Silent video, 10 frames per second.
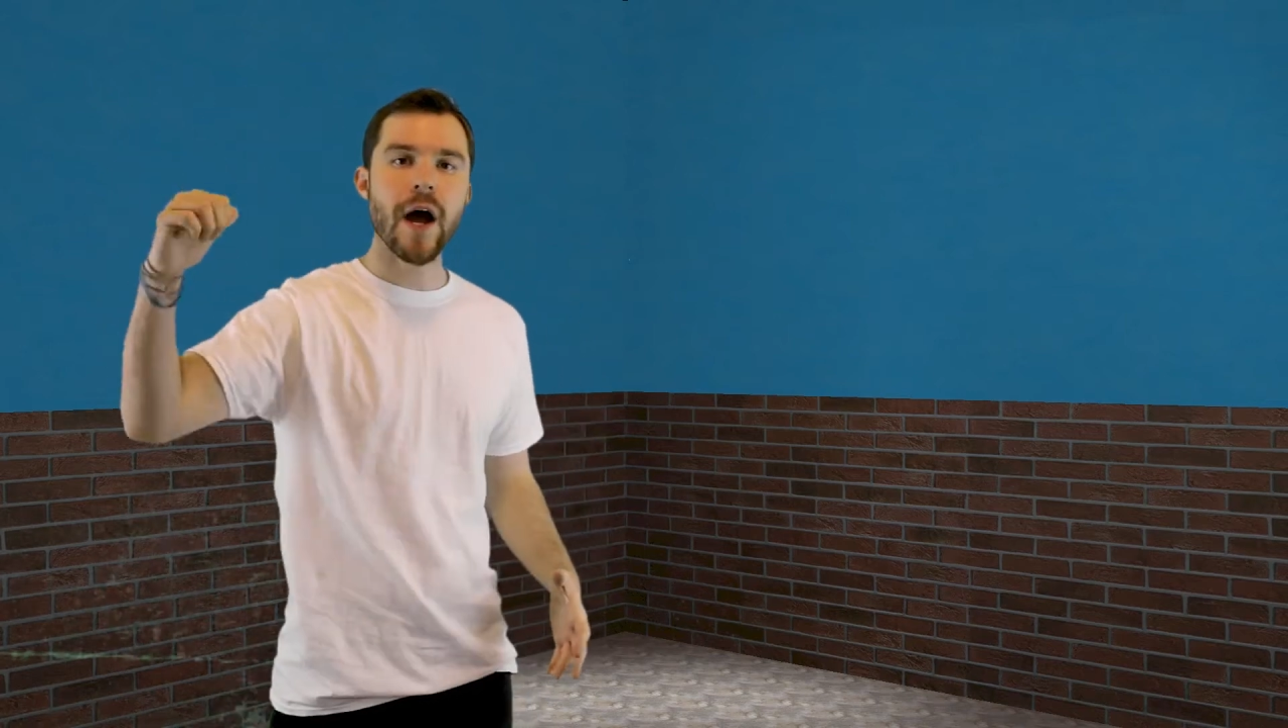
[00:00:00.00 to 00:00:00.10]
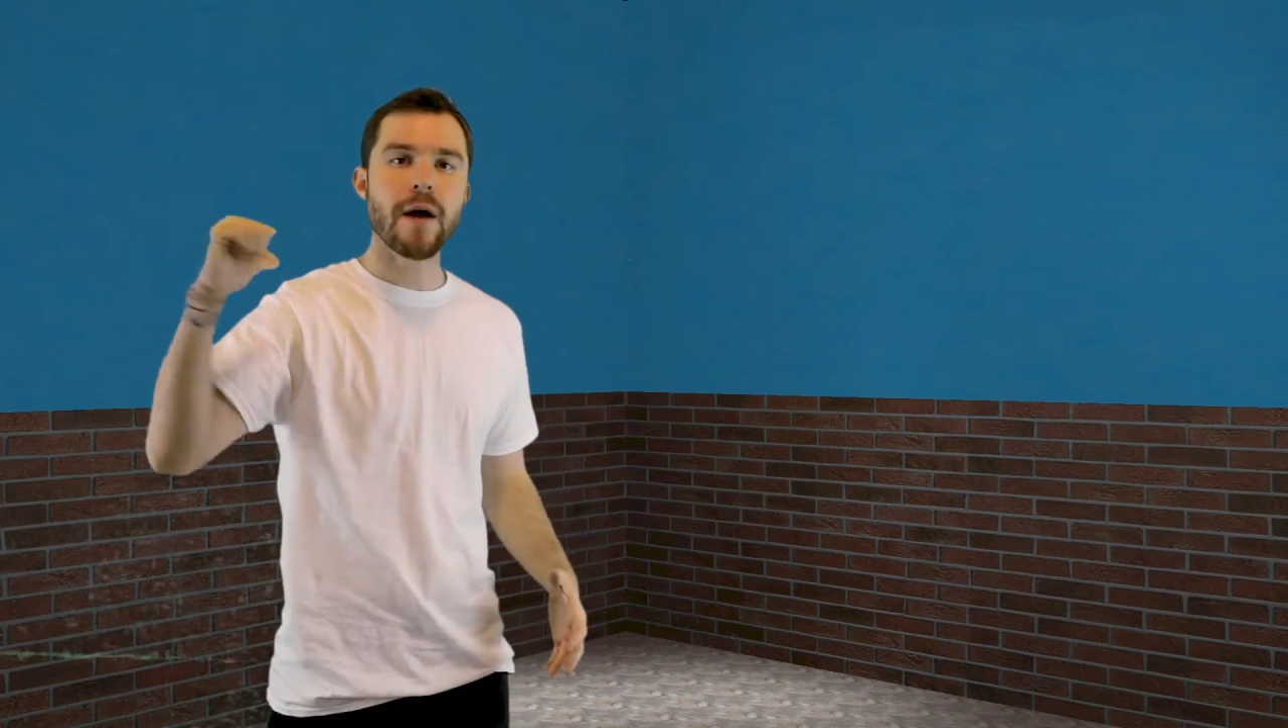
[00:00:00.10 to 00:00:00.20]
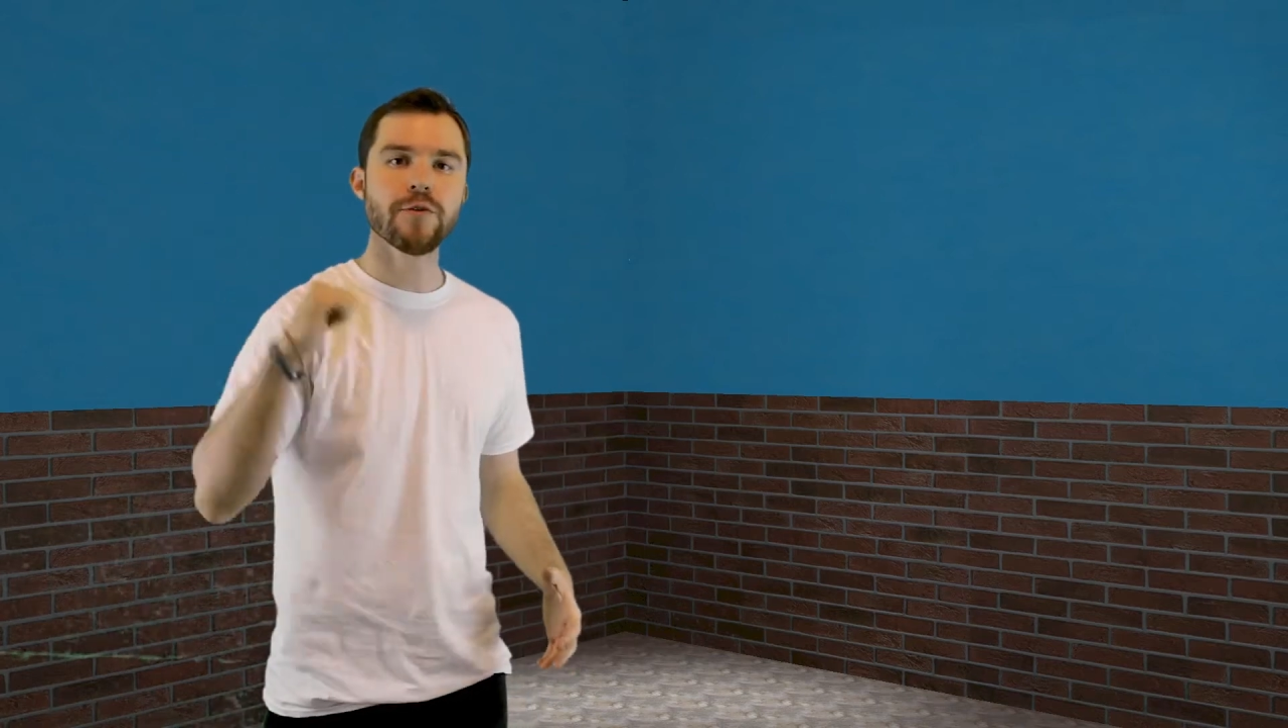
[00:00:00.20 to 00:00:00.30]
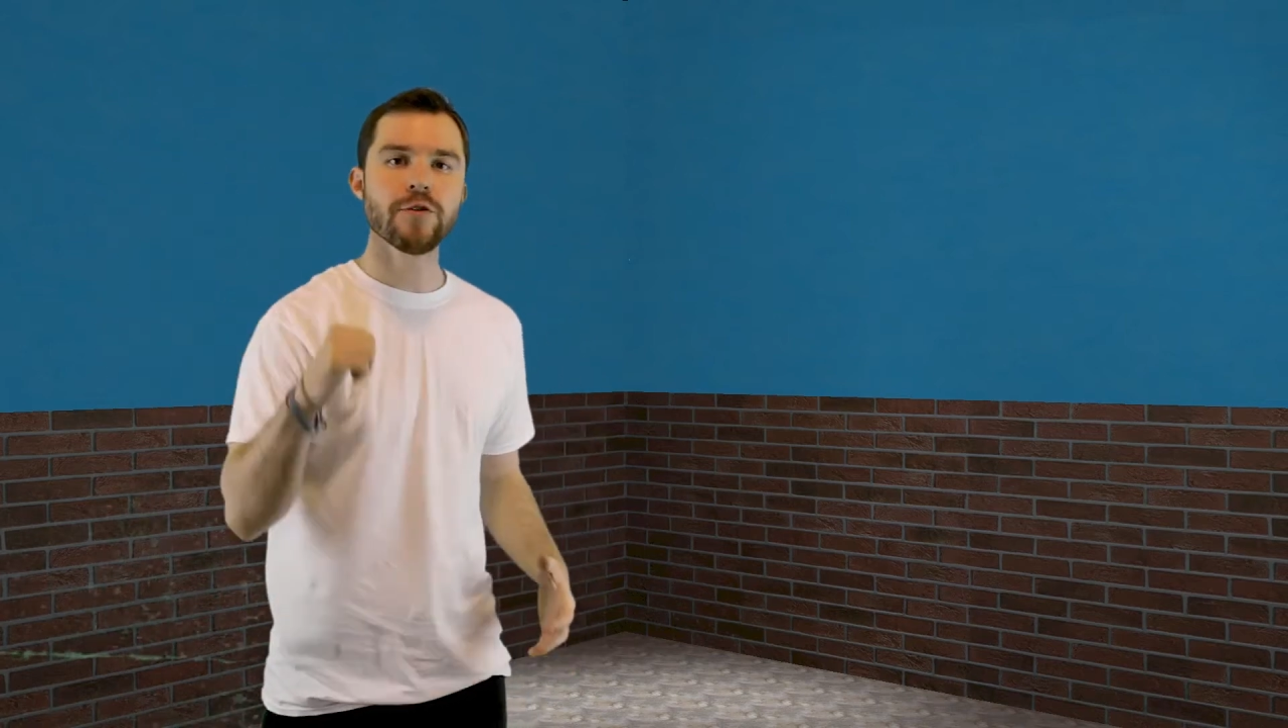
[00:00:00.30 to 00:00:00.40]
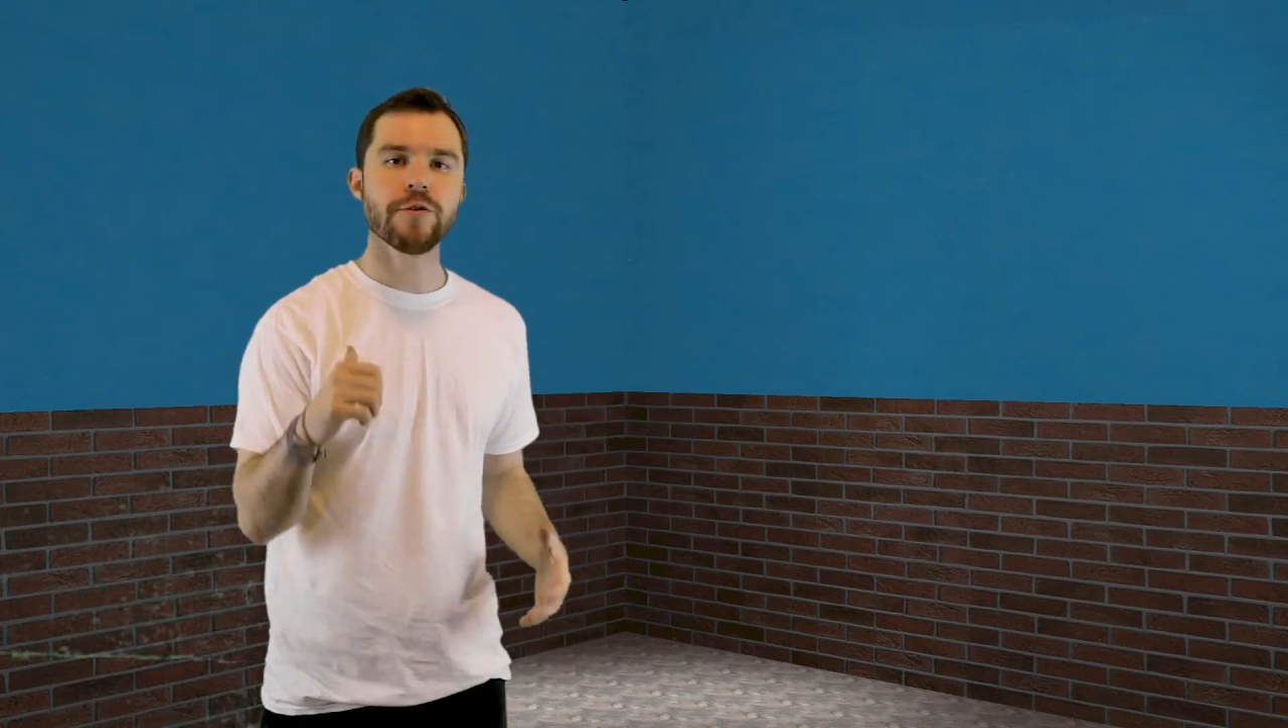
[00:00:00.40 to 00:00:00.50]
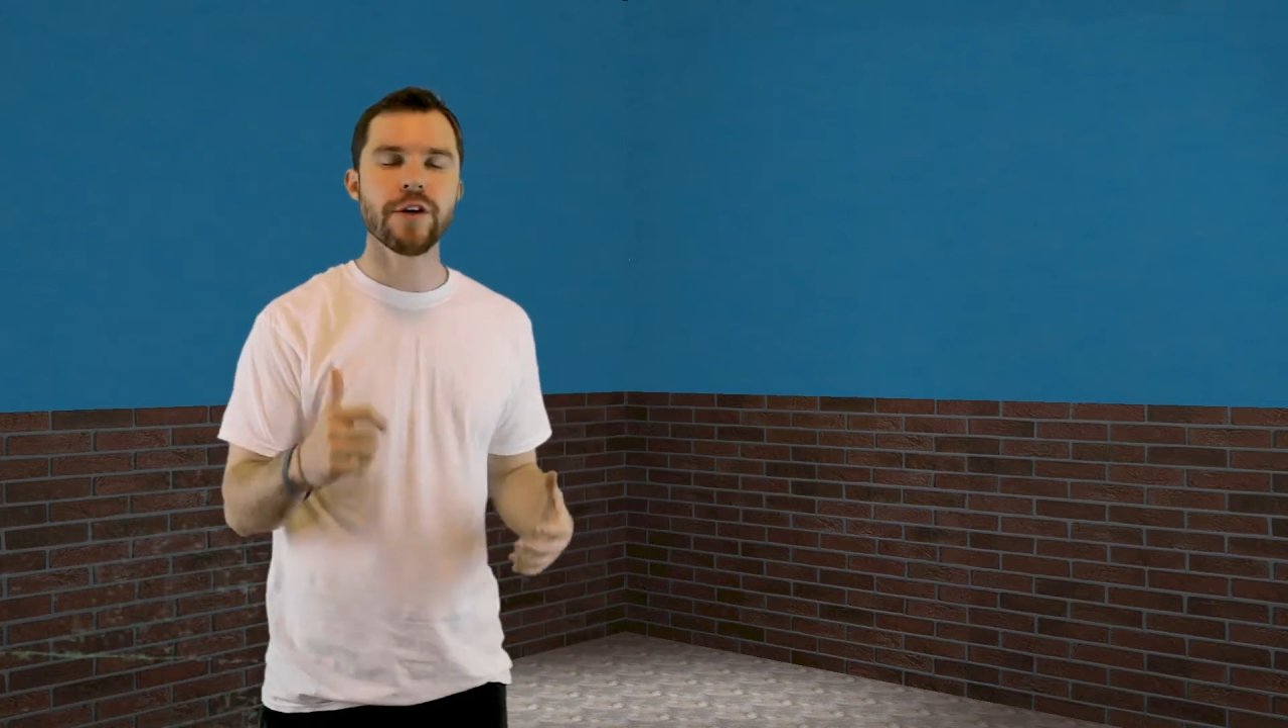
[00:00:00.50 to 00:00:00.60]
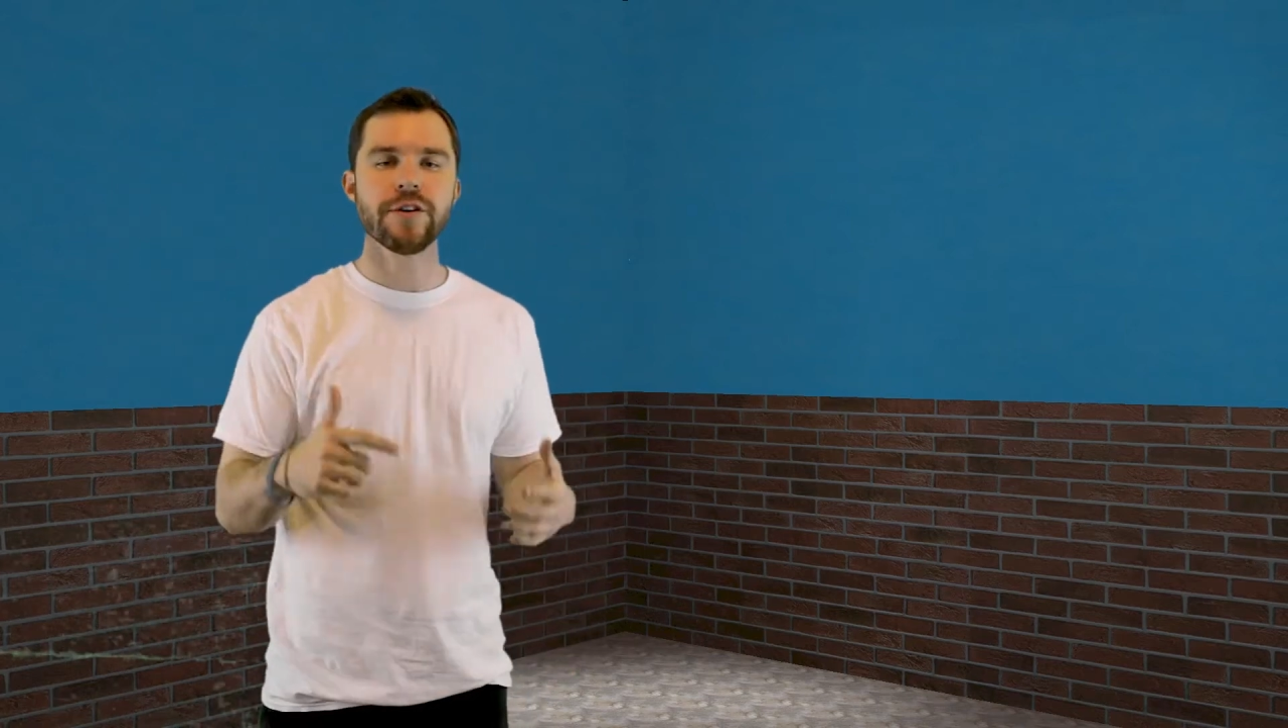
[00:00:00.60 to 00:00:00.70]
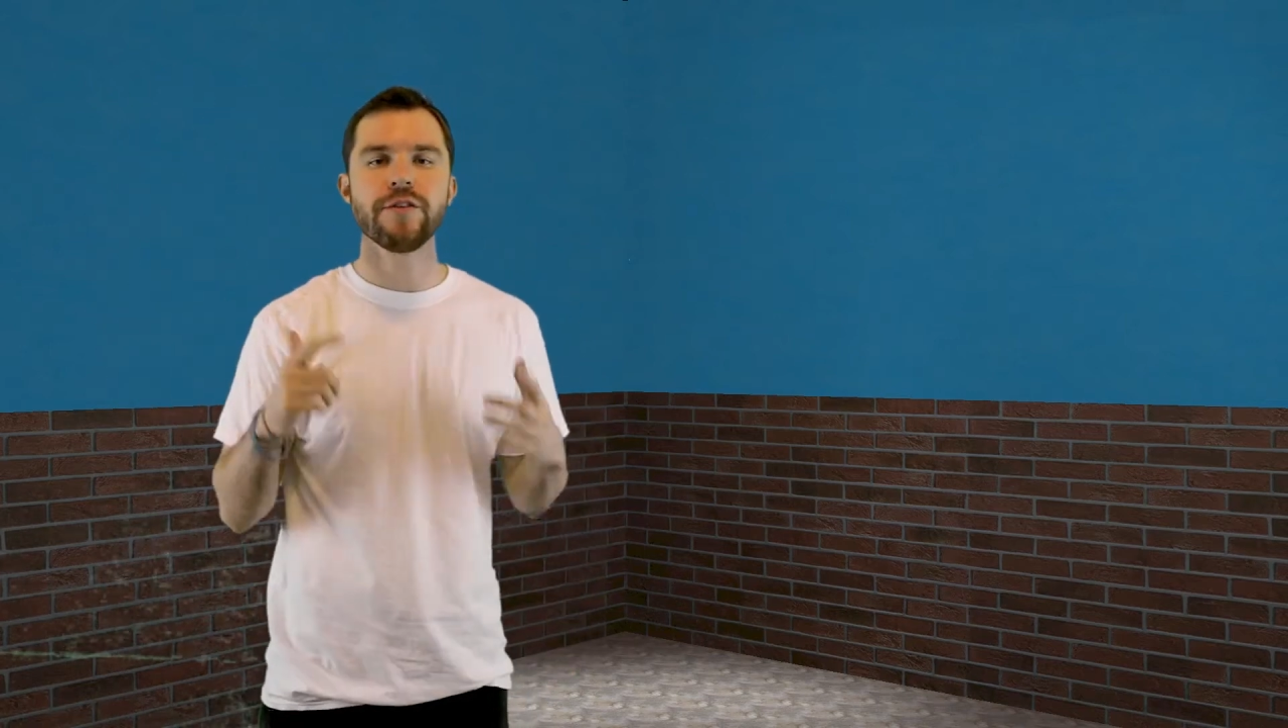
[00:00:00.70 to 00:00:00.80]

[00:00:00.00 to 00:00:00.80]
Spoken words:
I'm Drew, here